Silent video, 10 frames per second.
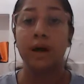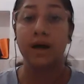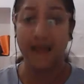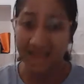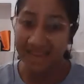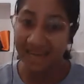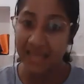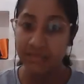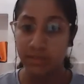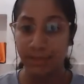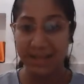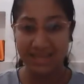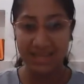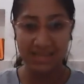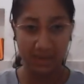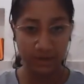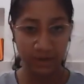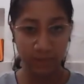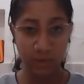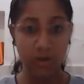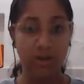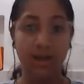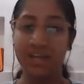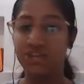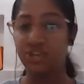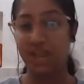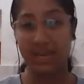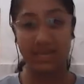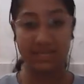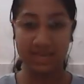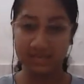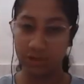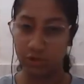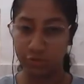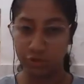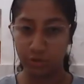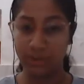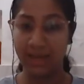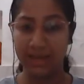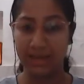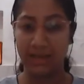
recognized by the executive board. Each delegate gets an option to be get